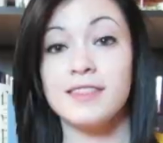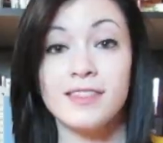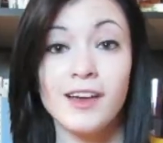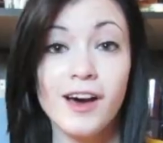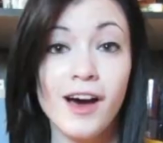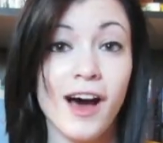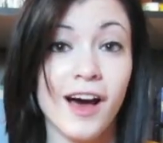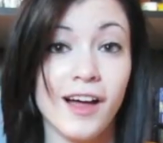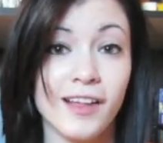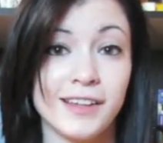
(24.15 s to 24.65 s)
the
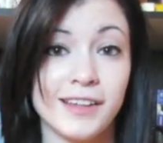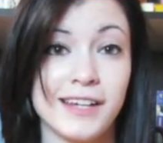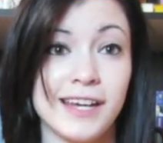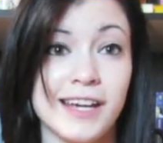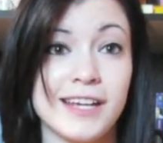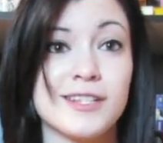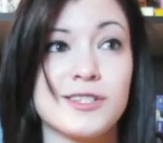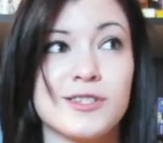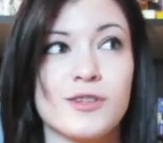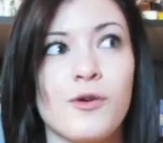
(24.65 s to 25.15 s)

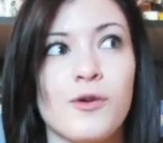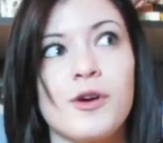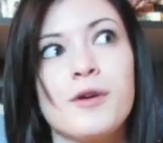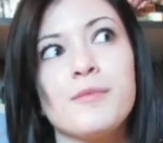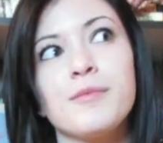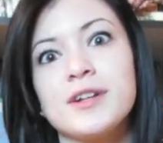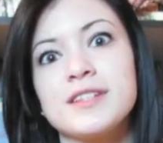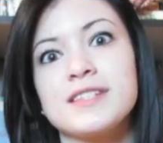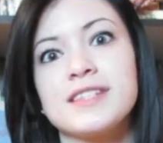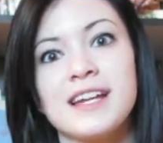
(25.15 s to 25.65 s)
holidays, or
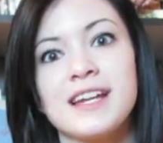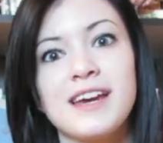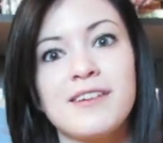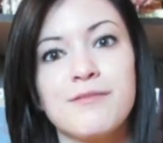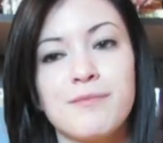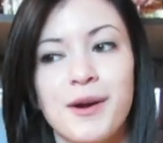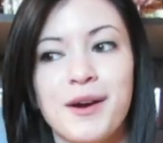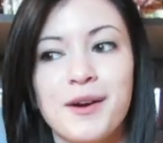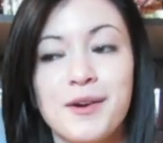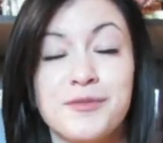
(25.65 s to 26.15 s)
books that I have
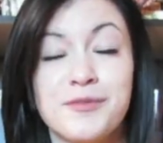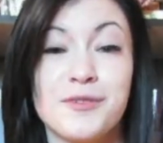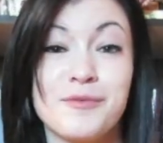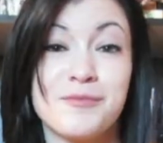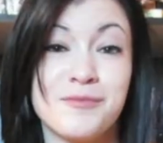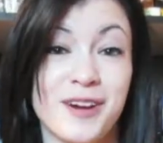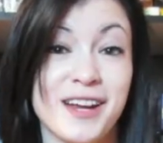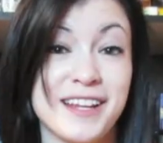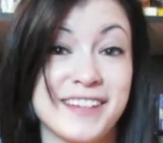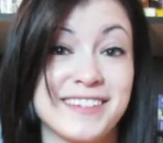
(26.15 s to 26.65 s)
borrowed from
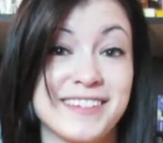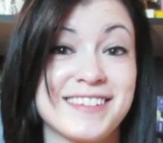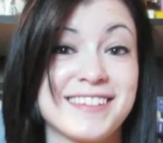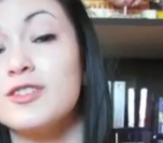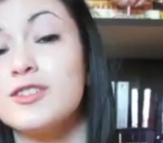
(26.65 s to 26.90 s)
friends.